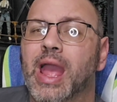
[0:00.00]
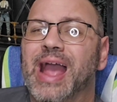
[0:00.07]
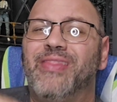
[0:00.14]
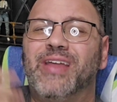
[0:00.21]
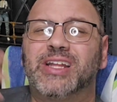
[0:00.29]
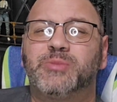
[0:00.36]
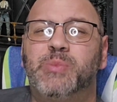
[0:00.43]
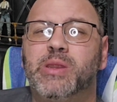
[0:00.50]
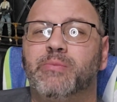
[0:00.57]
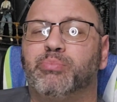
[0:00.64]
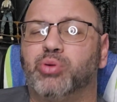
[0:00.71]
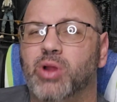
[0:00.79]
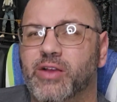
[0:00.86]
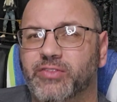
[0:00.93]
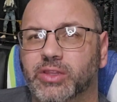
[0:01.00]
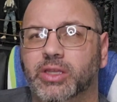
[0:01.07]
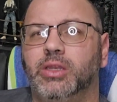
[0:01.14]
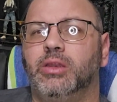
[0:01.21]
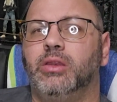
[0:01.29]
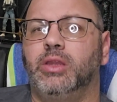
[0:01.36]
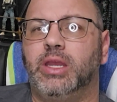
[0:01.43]
And that's been
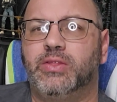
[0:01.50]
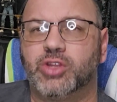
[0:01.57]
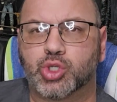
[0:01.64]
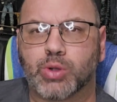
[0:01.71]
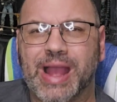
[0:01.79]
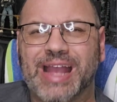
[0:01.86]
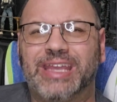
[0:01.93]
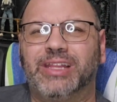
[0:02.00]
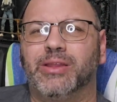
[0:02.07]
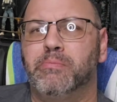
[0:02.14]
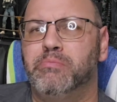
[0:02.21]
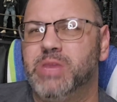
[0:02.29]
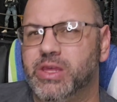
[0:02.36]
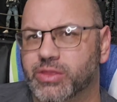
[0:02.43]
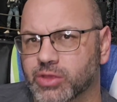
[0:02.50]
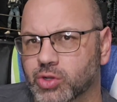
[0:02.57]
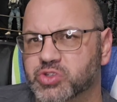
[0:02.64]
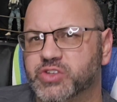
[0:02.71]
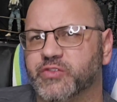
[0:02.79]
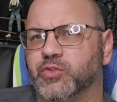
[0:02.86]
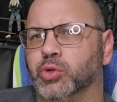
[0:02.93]
prevalent in the Dracula
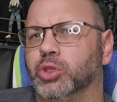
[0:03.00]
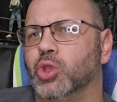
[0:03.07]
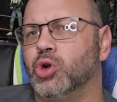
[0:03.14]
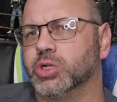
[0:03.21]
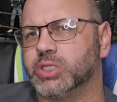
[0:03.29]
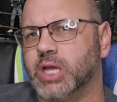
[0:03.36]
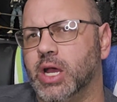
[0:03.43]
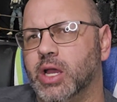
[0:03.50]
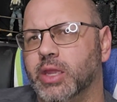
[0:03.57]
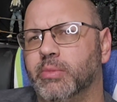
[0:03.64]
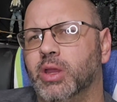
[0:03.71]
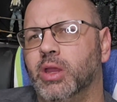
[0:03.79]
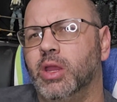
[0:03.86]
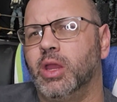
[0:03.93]
mythos for a long time.